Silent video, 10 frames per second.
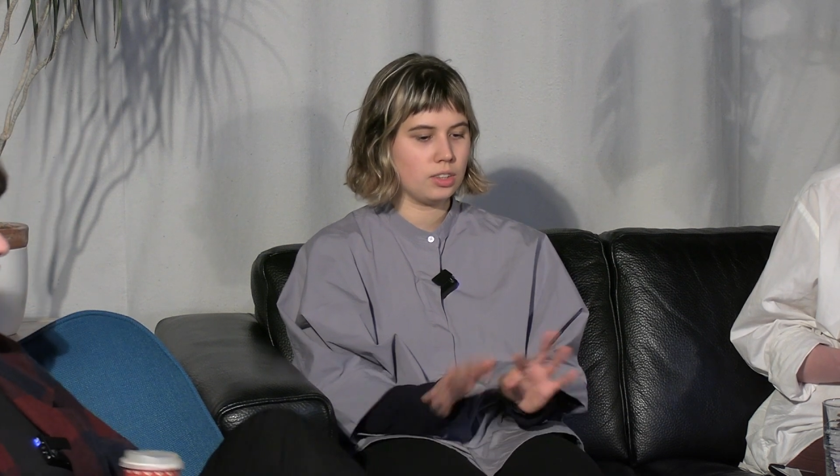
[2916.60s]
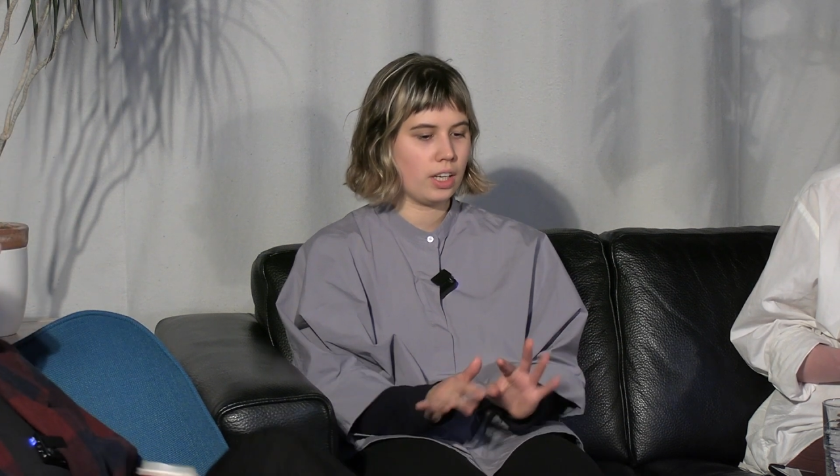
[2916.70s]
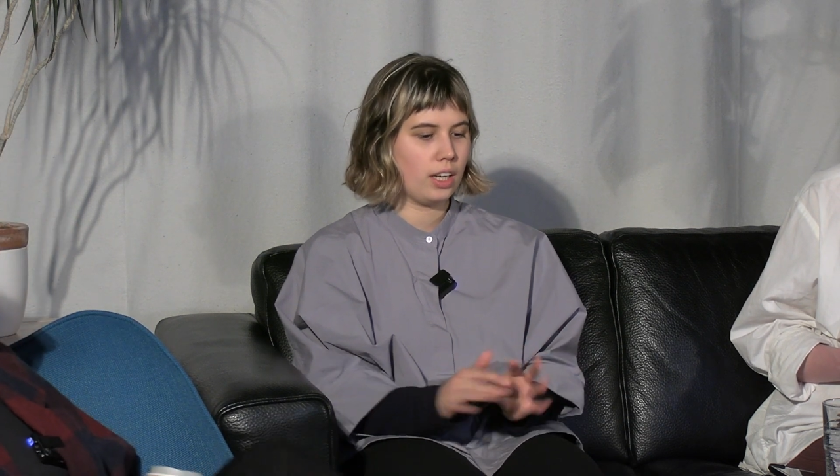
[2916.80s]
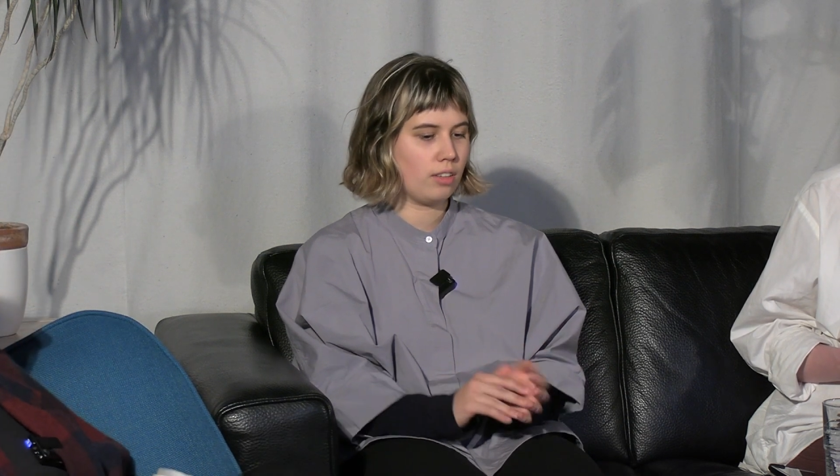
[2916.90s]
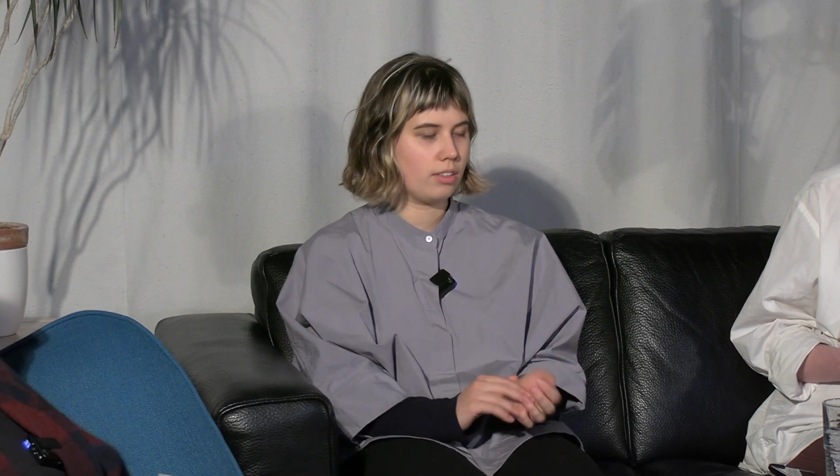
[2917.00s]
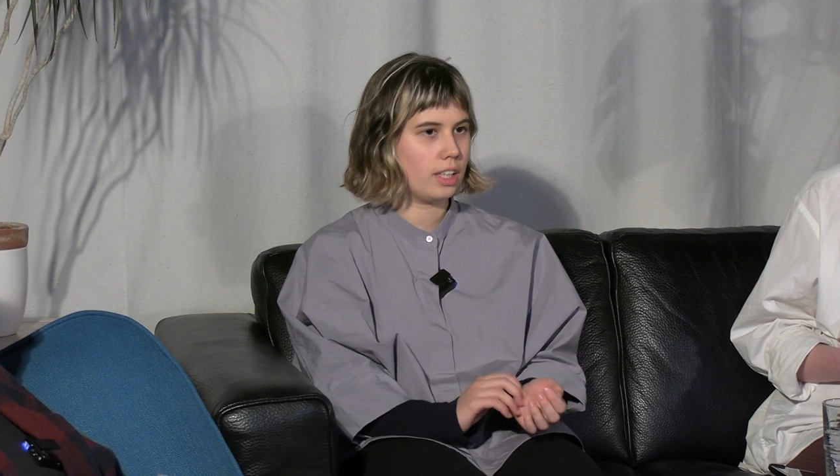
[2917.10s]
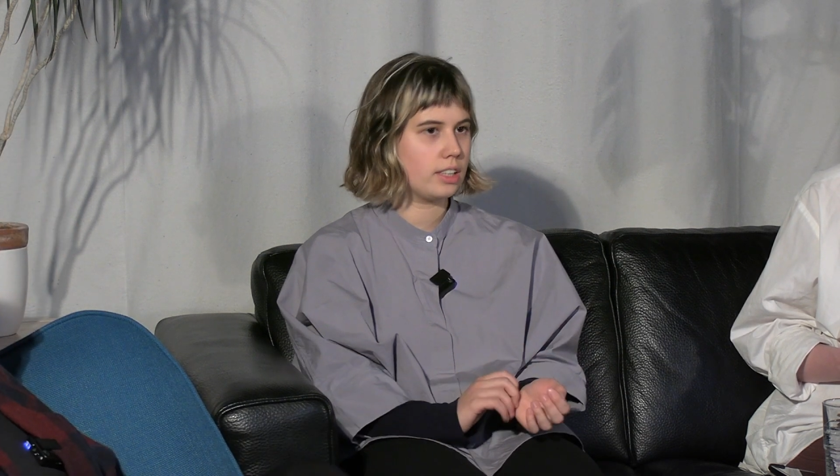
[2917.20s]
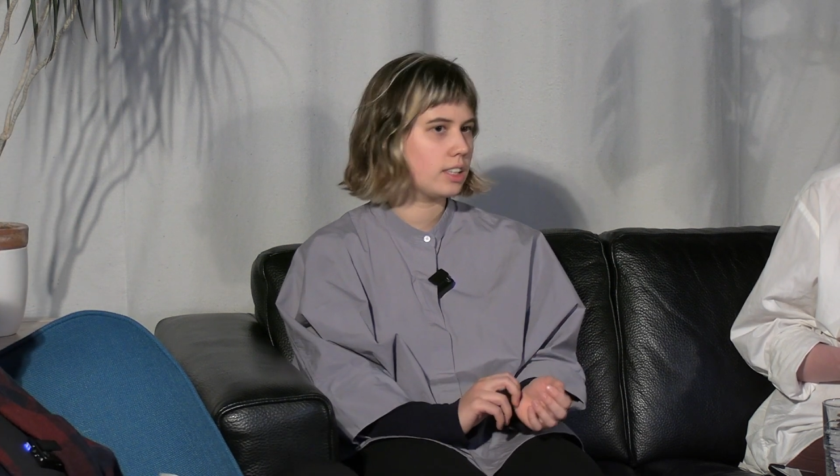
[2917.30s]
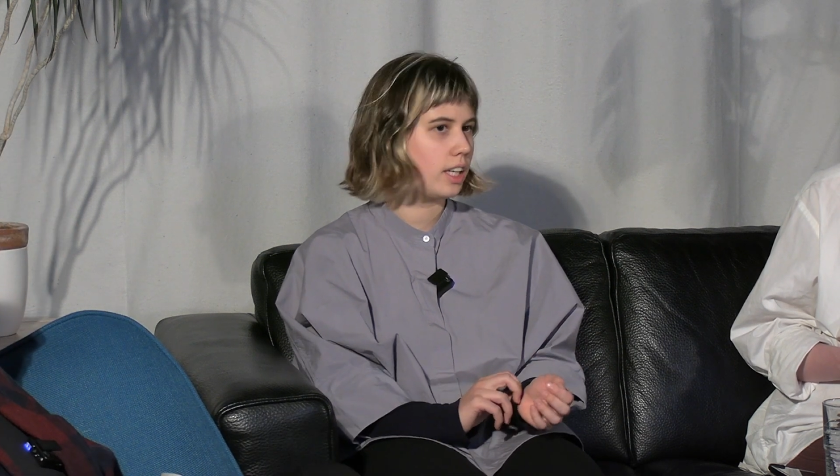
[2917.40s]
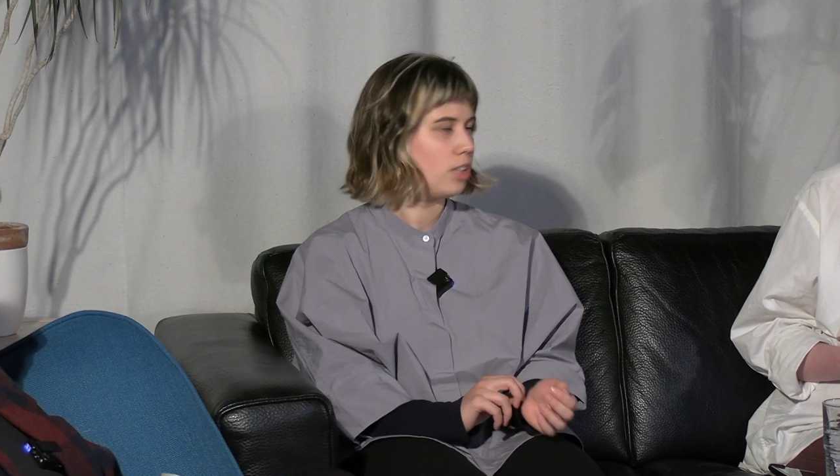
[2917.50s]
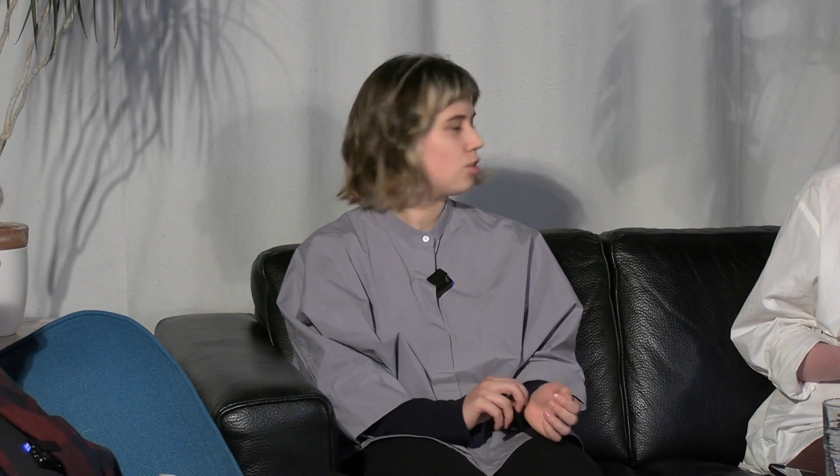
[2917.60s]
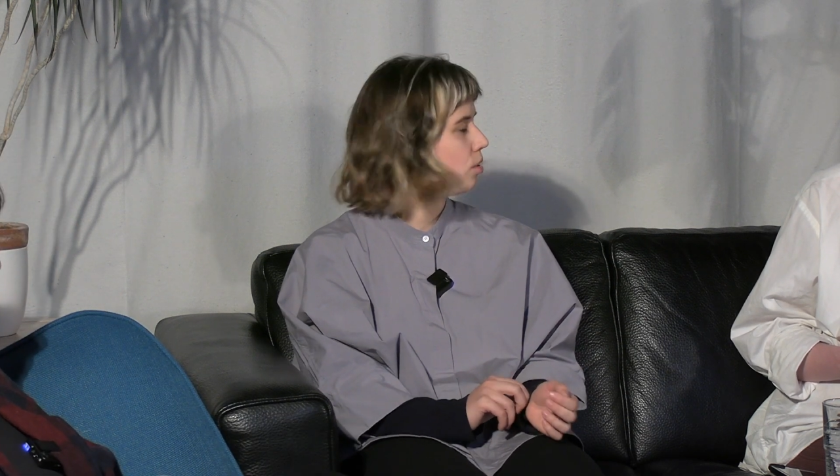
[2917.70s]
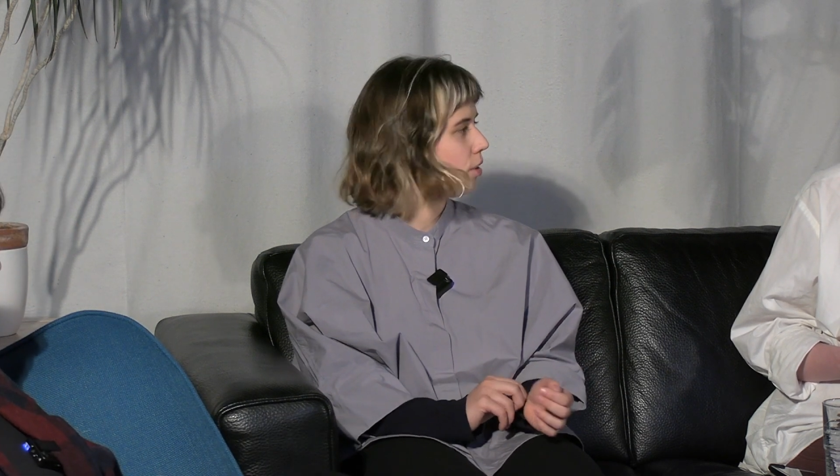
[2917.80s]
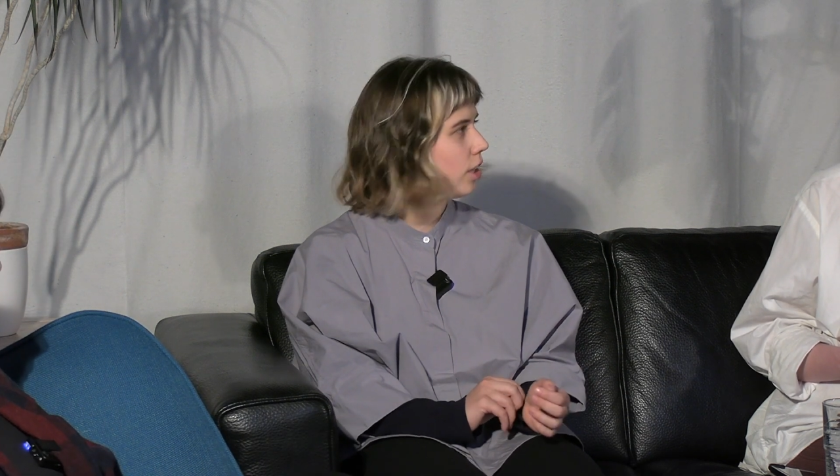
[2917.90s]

to kind of like schedule